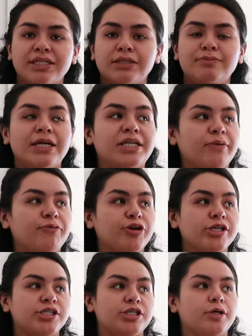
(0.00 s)
these in my deep
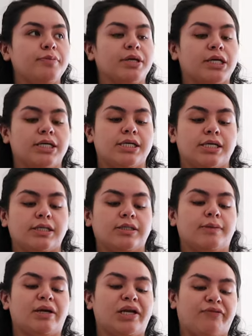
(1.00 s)
freezer, because
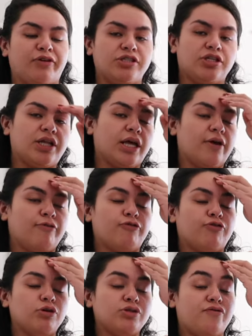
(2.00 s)
in my deep freezer they get
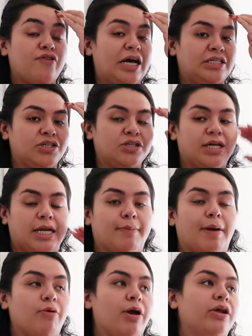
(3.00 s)
frozen faster than in
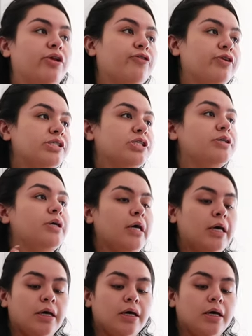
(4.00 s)
my regular freezer.